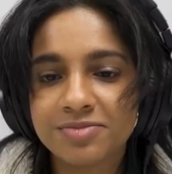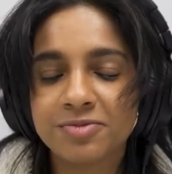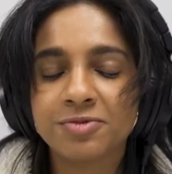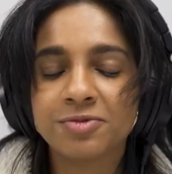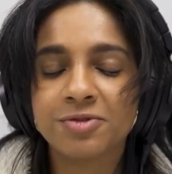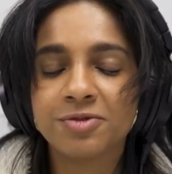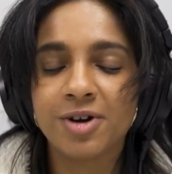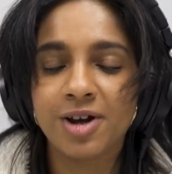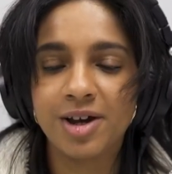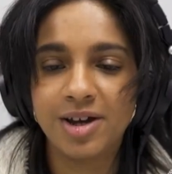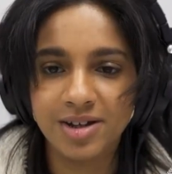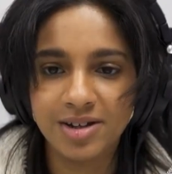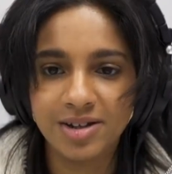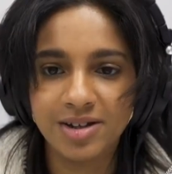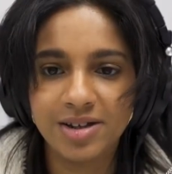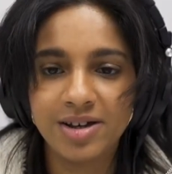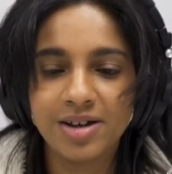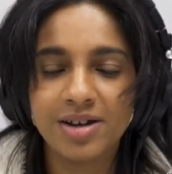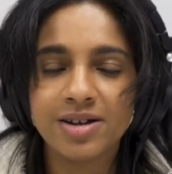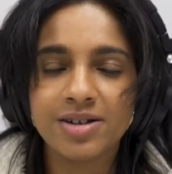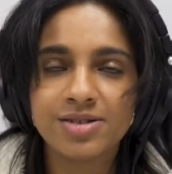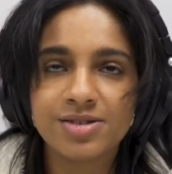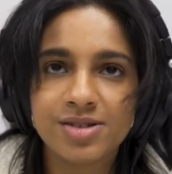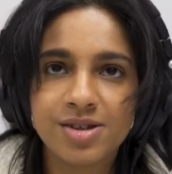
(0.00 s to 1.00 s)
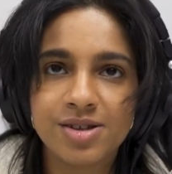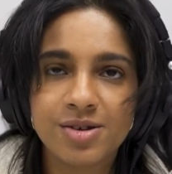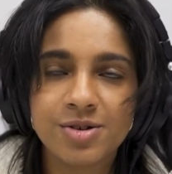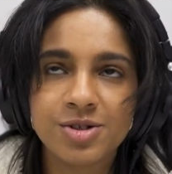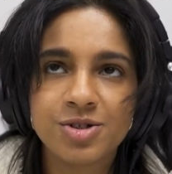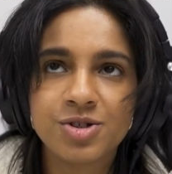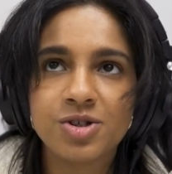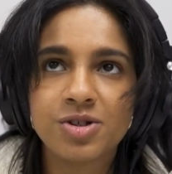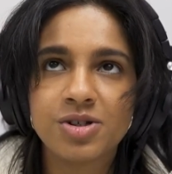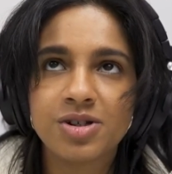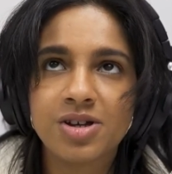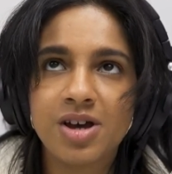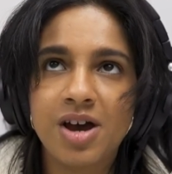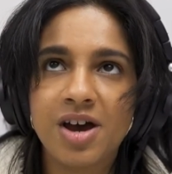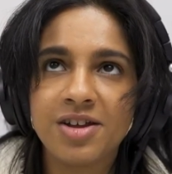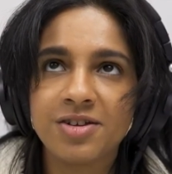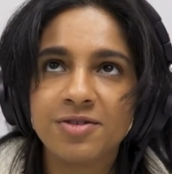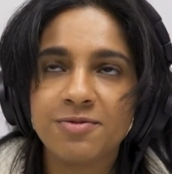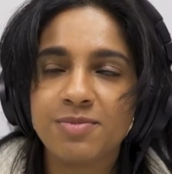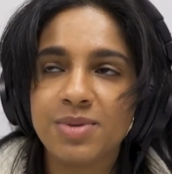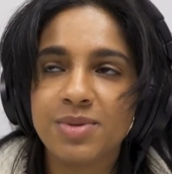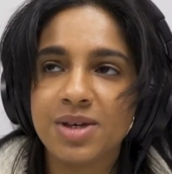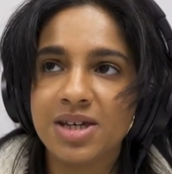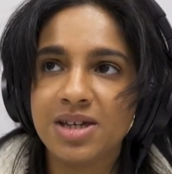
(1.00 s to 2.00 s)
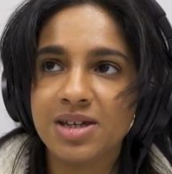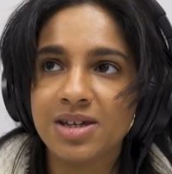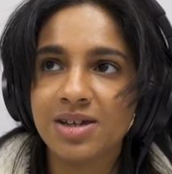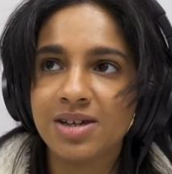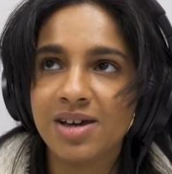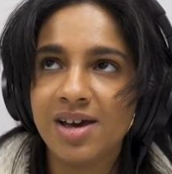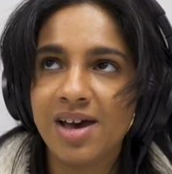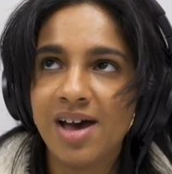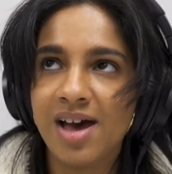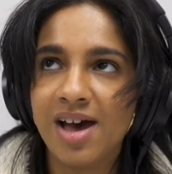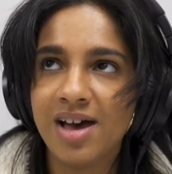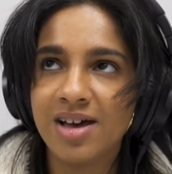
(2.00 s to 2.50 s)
Right. Yeah. So it should kind of be